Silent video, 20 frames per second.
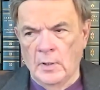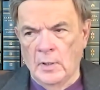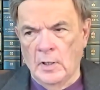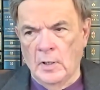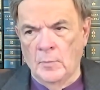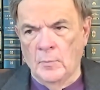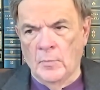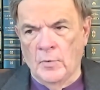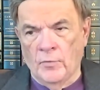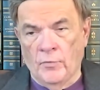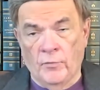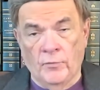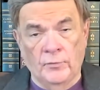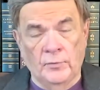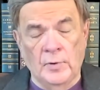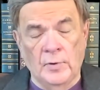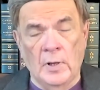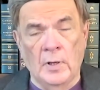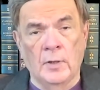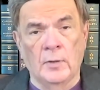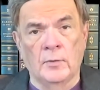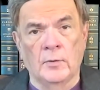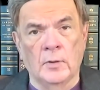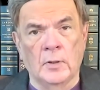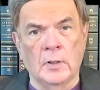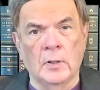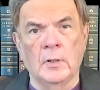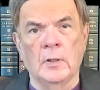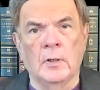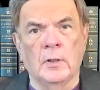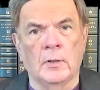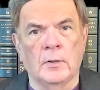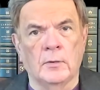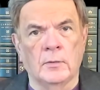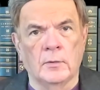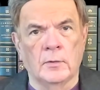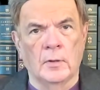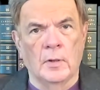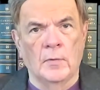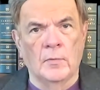He must stand again,
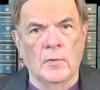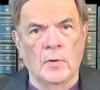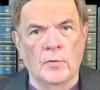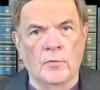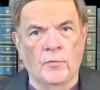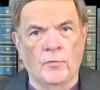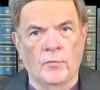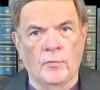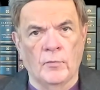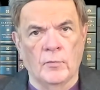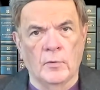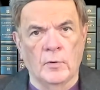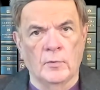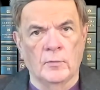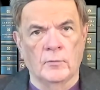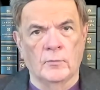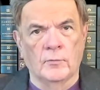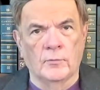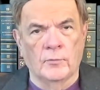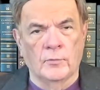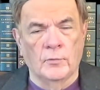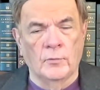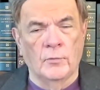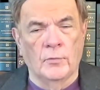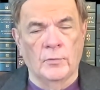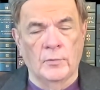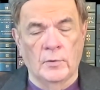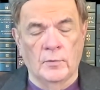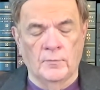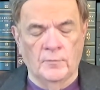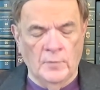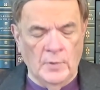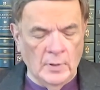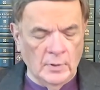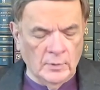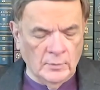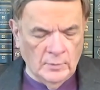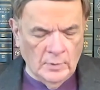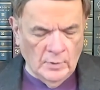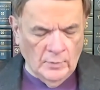and that's in truth and in
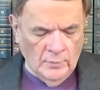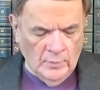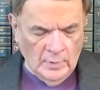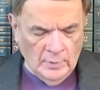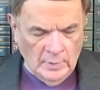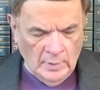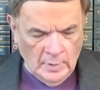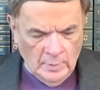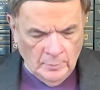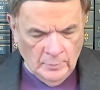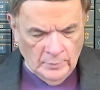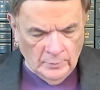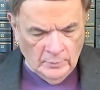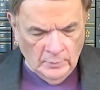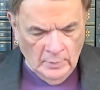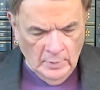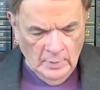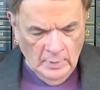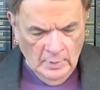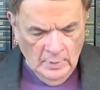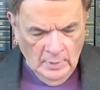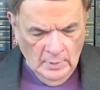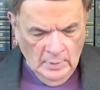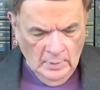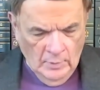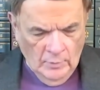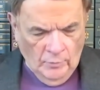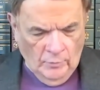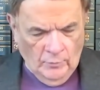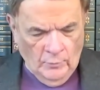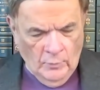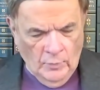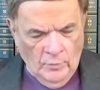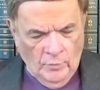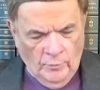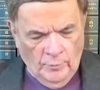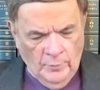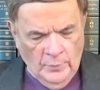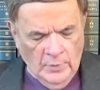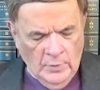fact how that happened. So
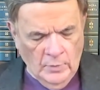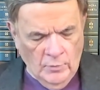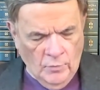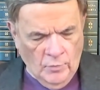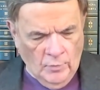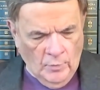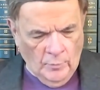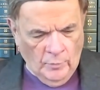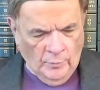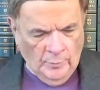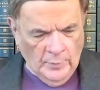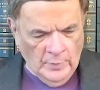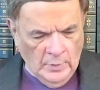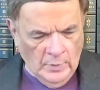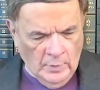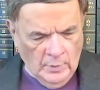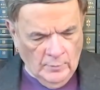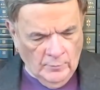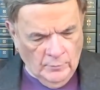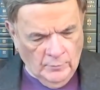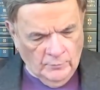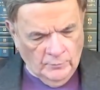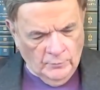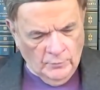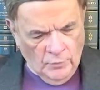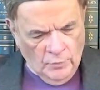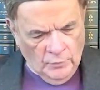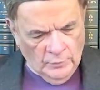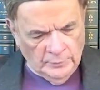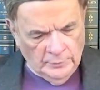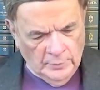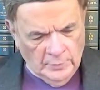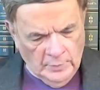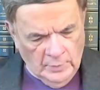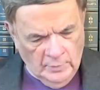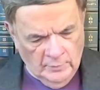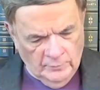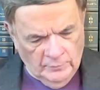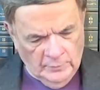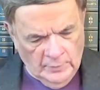Job's speaking of the fragility
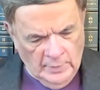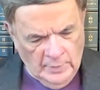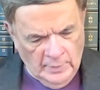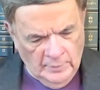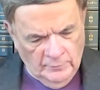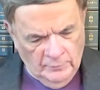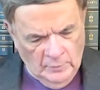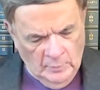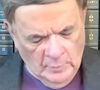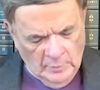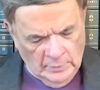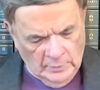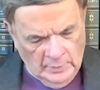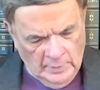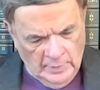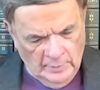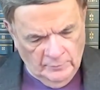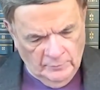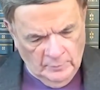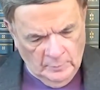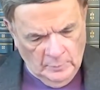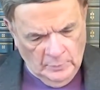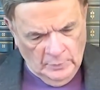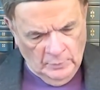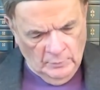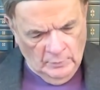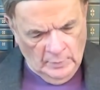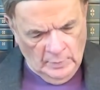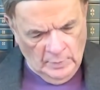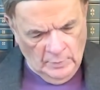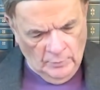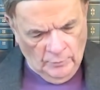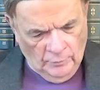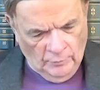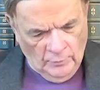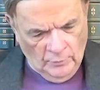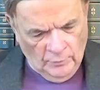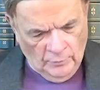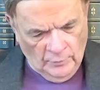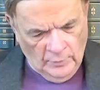of life, human life and beauty. He
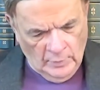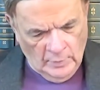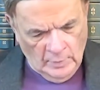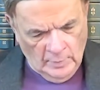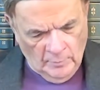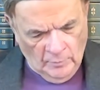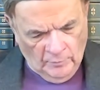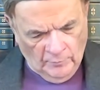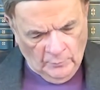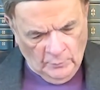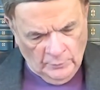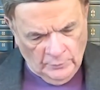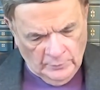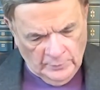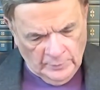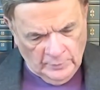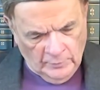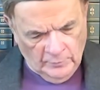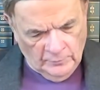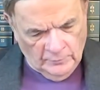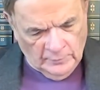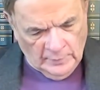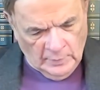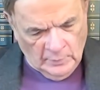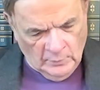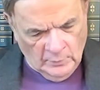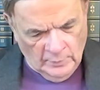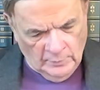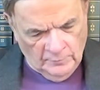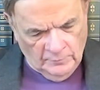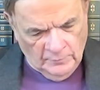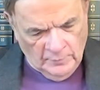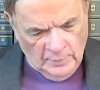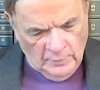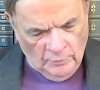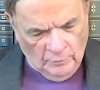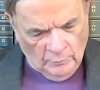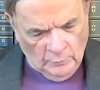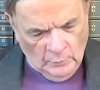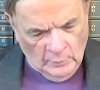says, he comes forth like the flower and
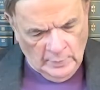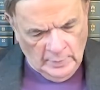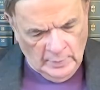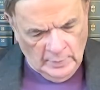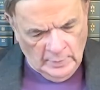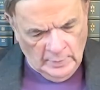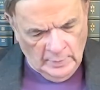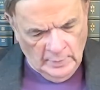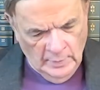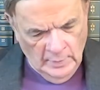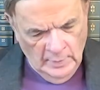fades away.